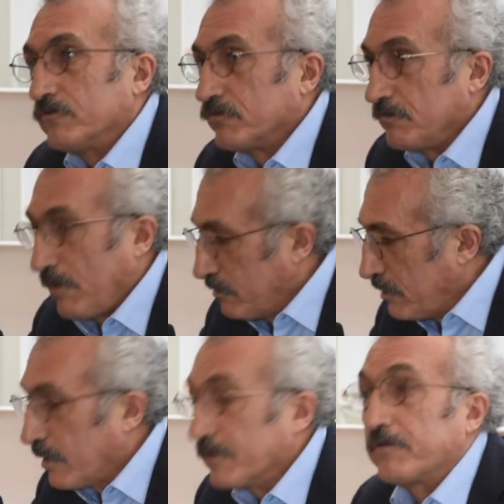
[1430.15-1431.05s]
to
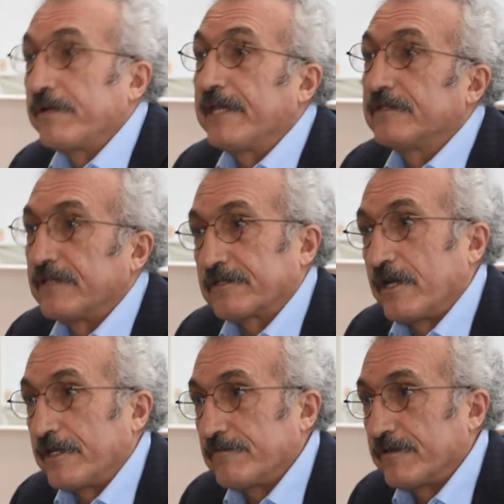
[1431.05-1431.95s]
create that
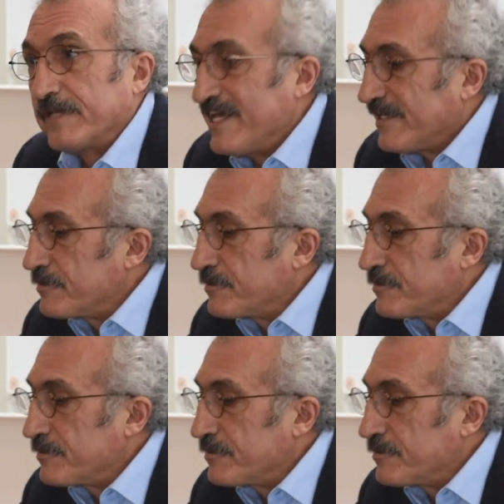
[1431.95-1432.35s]
kind of a.